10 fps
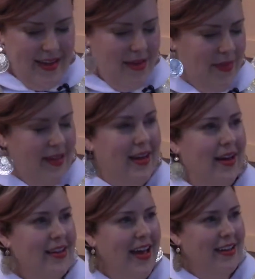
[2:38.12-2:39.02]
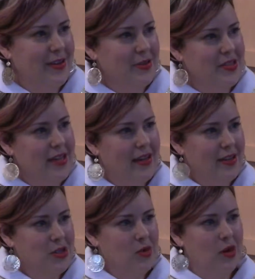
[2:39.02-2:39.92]
May God add
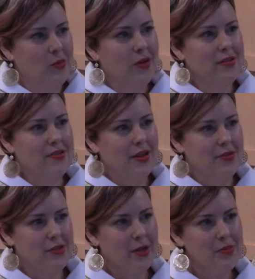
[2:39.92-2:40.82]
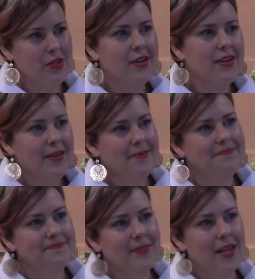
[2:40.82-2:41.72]
understanding to our words of scripture.
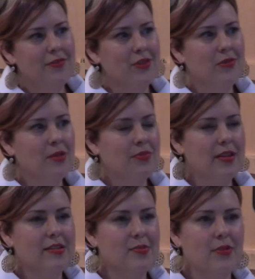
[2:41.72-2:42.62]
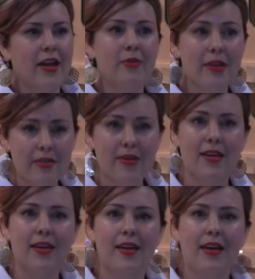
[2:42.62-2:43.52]
If you would, please pray with
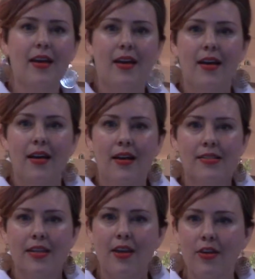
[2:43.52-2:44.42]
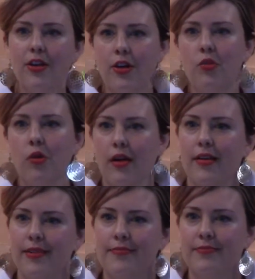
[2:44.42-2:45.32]
me to hear a good
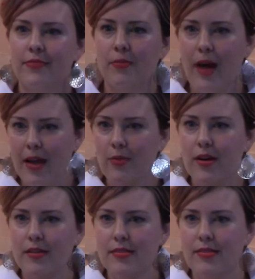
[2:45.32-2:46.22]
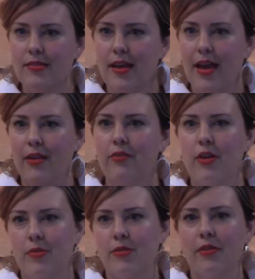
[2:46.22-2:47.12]
word from my words and
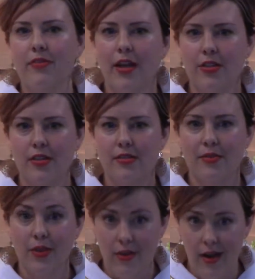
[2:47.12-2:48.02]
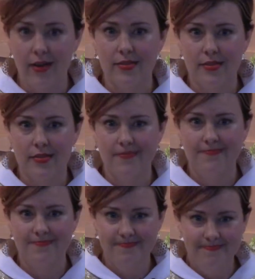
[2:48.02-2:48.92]
from the reflections of your hearts.
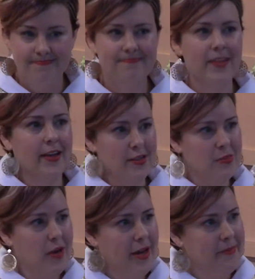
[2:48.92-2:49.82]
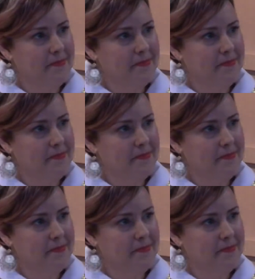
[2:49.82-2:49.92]
Let us pray.